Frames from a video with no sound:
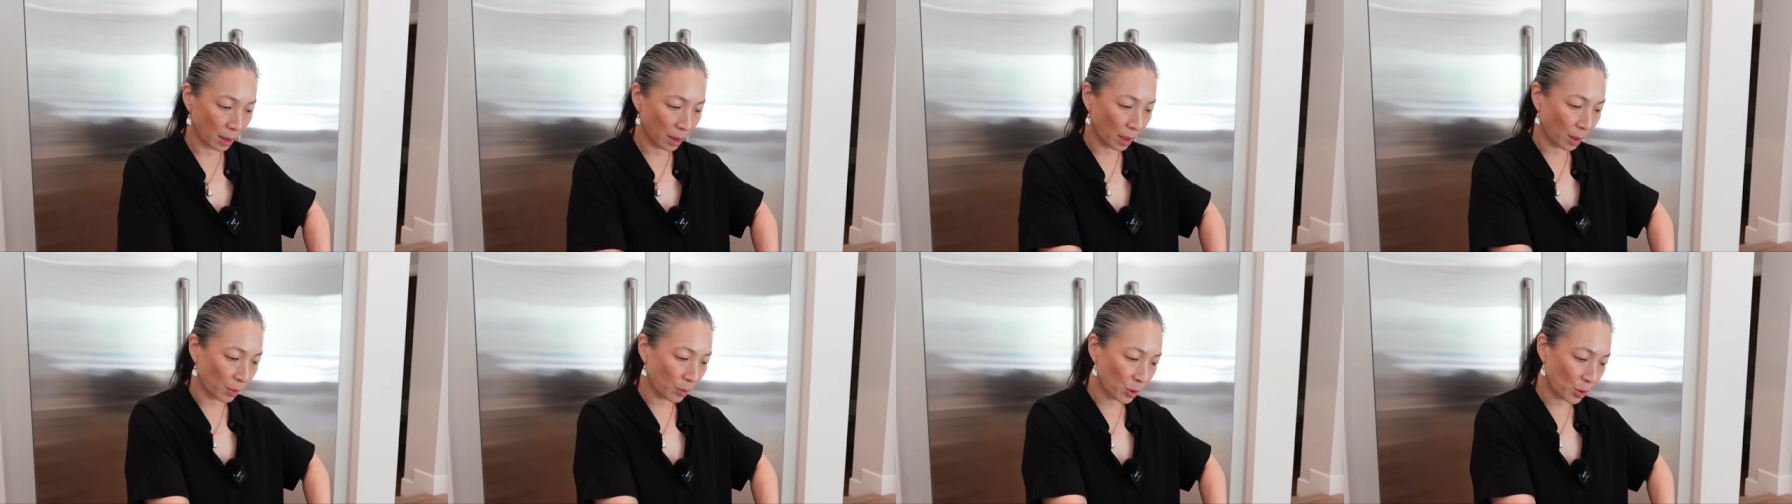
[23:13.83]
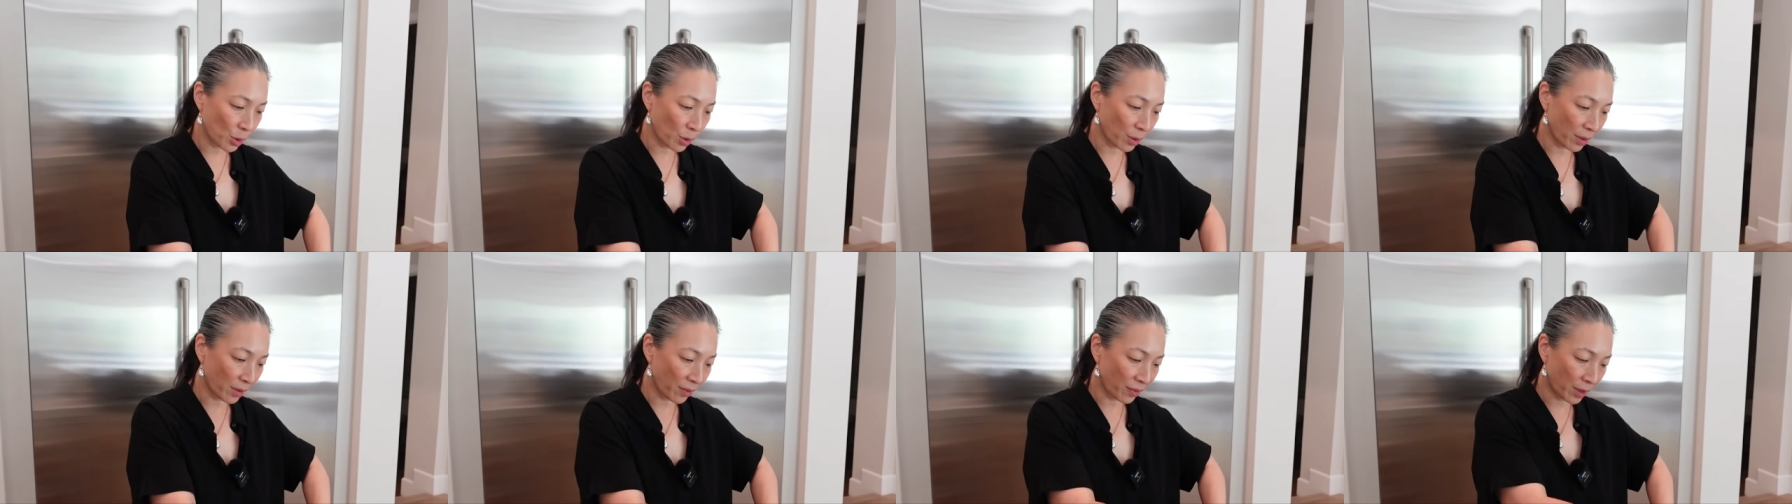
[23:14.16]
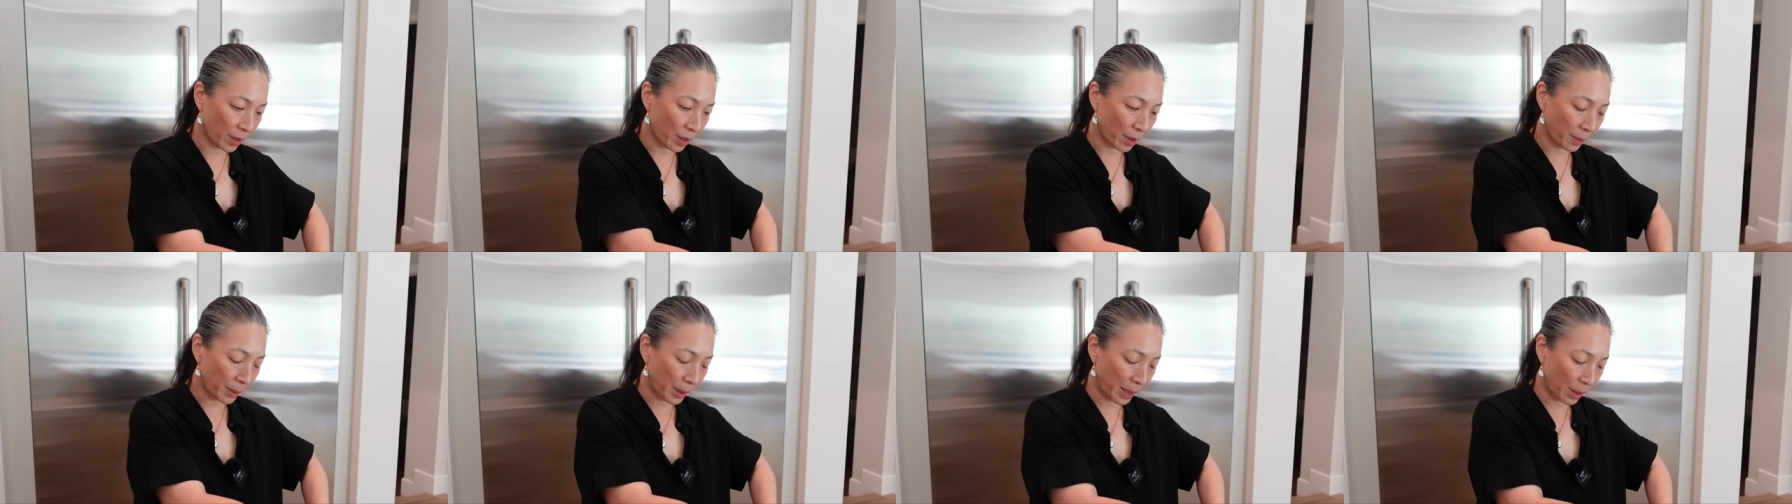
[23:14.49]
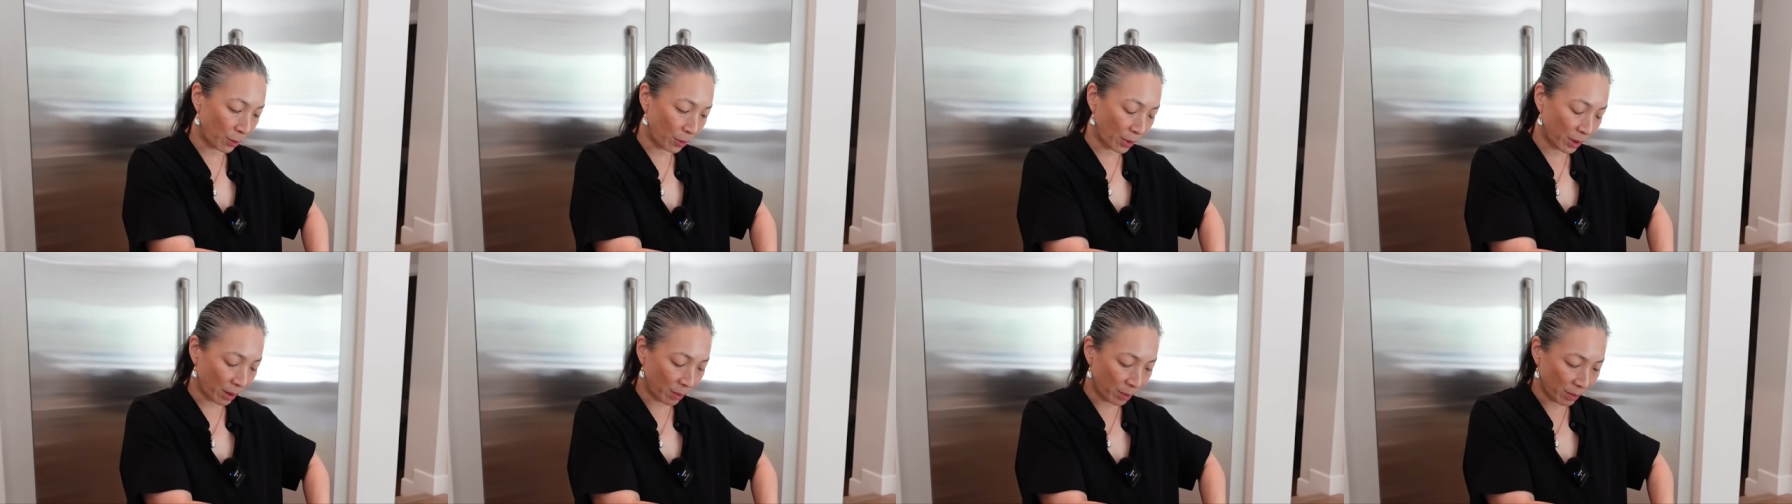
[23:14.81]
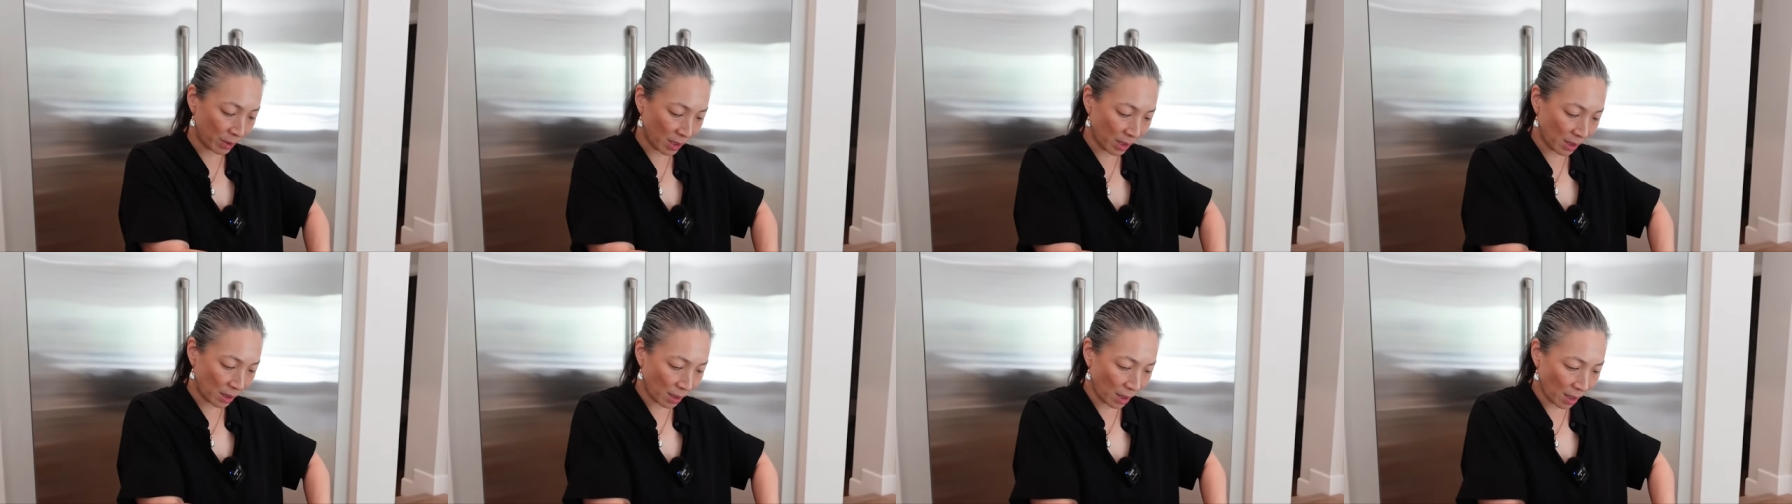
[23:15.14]
I'm sure they've come out with a
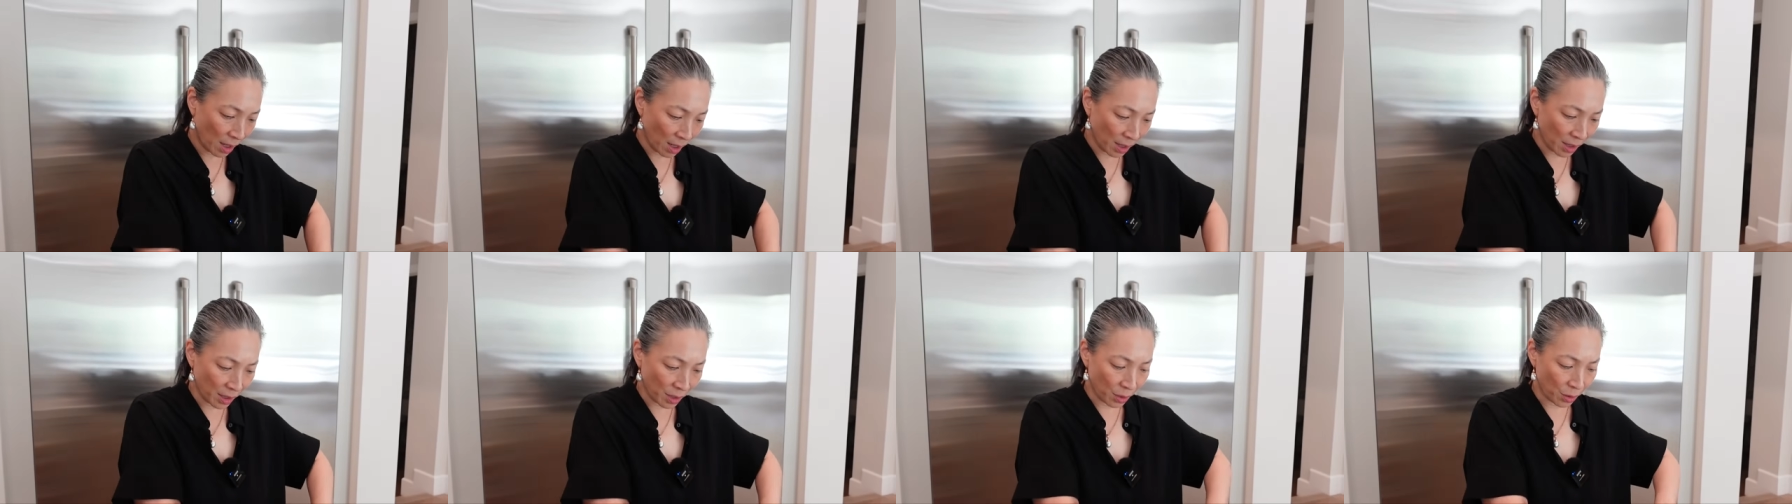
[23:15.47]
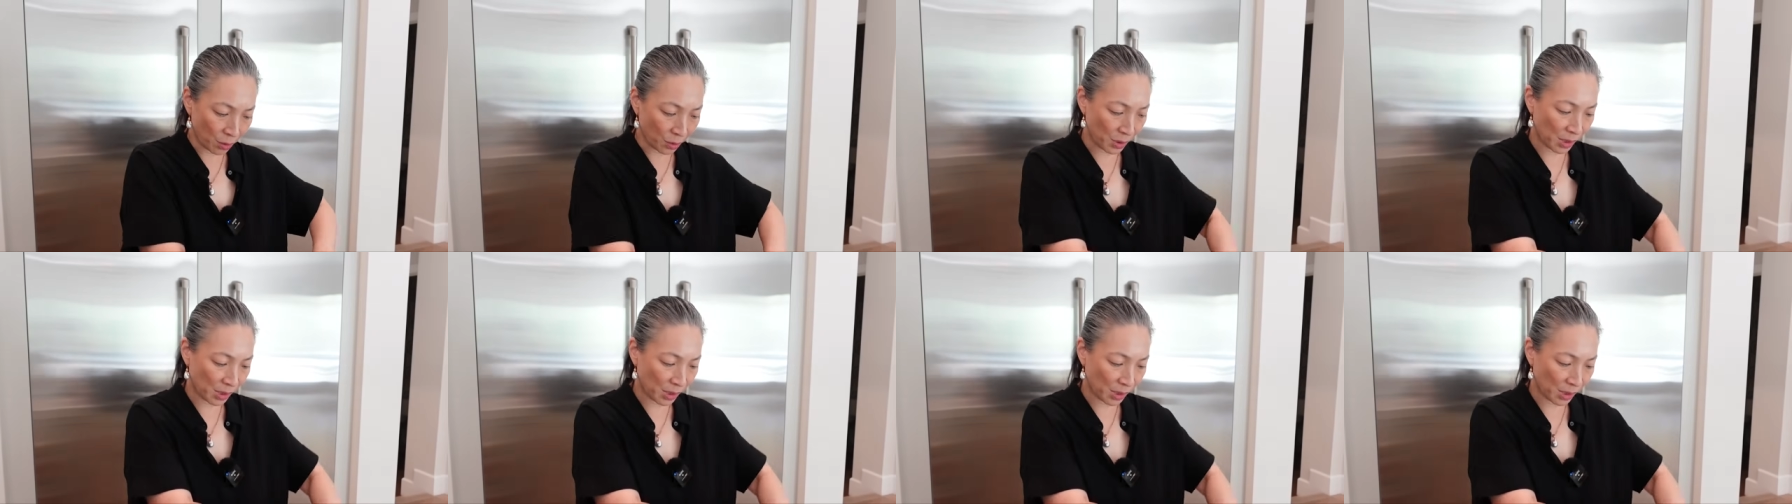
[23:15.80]
ton of new